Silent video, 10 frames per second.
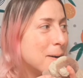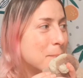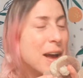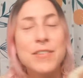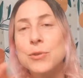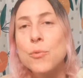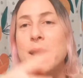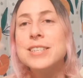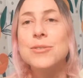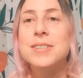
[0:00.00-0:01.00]
having to
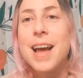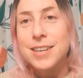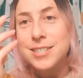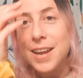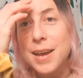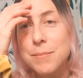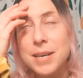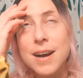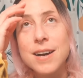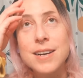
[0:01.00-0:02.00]
wait till the next day
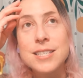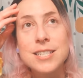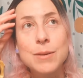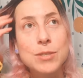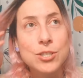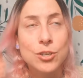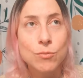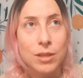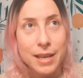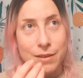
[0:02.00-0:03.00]
because it was too
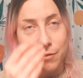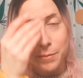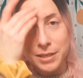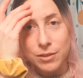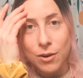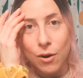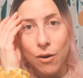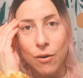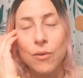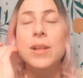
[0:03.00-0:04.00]
late for me to
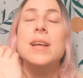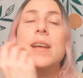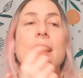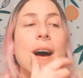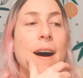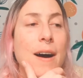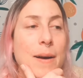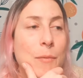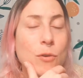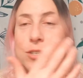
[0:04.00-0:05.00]
call
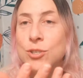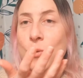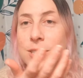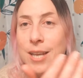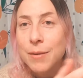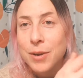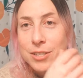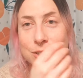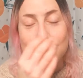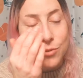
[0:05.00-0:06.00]
all the stores I
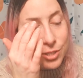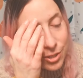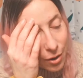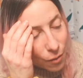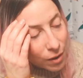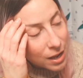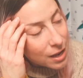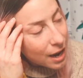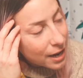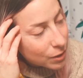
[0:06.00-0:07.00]
went to. So
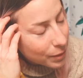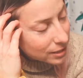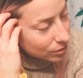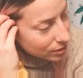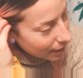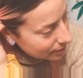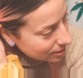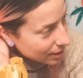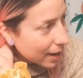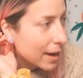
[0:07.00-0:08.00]
I had to wait till the
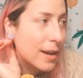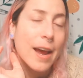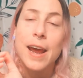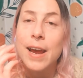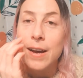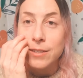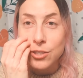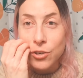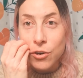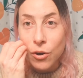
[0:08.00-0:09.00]
next day, and
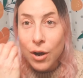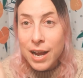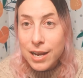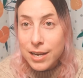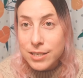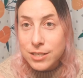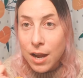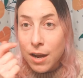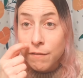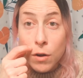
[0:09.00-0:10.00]
your girl has
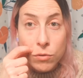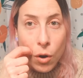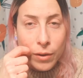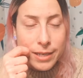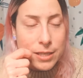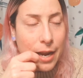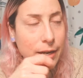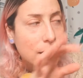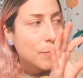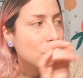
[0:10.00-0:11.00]
phone call
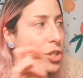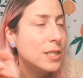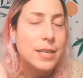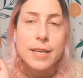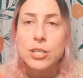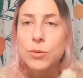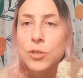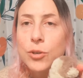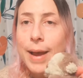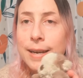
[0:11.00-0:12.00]
anxiety, but she did it. She would
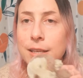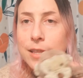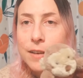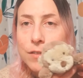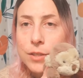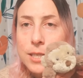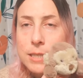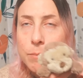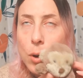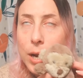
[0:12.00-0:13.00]
do anything for
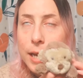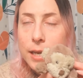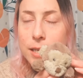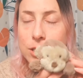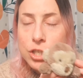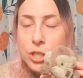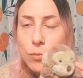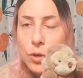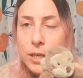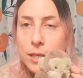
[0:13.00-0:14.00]
this boy. Yes, she
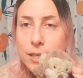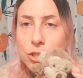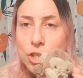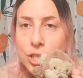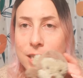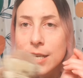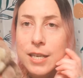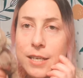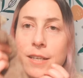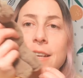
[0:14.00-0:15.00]
would, and she
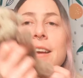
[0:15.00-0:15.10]
did.